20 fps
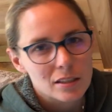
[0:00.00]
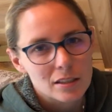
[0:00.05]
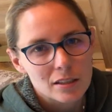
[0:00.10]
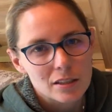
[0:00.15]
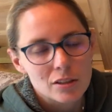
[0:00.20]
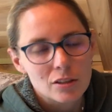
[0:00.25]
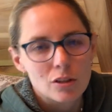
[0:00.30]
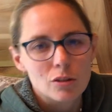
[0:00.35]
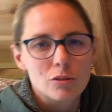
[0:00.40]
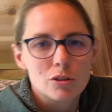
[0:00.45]

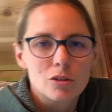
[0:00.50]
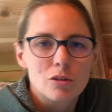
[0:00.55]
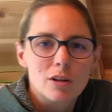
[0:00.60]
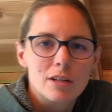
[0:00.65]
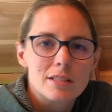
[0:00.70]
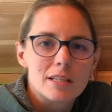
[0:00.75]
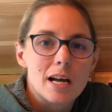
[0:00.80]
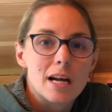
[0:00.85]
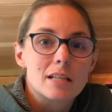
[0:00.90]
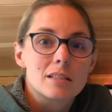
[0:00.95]
you
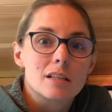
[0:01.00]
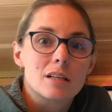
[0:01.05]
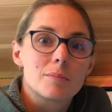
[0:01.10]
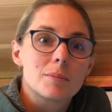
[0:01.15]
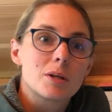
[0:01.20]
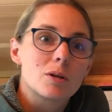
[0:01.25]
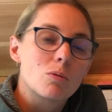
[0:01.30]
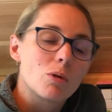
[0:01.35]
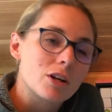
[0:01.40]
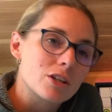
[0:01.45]
guys asking
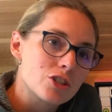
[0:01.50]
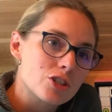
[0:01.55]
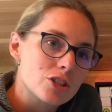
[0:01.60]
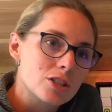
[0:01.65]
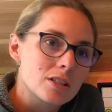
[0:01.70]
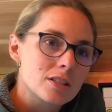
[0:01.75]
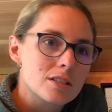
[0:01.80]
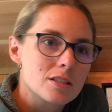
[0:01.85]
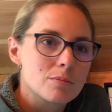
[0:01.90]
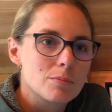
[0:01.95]
me
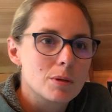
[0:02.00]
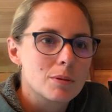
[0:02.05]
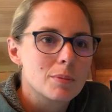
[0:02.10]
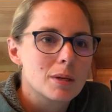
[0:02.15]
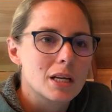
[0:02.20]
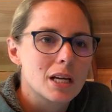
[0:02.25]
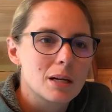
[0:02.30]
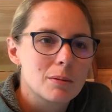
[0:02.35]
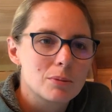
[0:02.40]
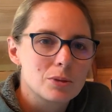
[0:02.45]
questions and me
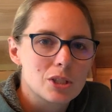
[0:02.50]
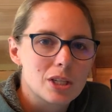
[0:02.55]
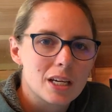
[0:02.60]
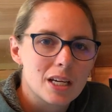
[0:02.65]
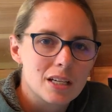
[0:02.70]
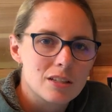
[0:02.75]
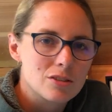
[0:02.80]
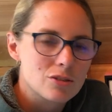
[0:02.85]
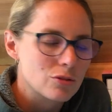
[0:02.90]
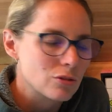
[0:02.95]
being able to
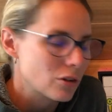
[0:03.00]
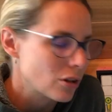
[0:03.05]
answer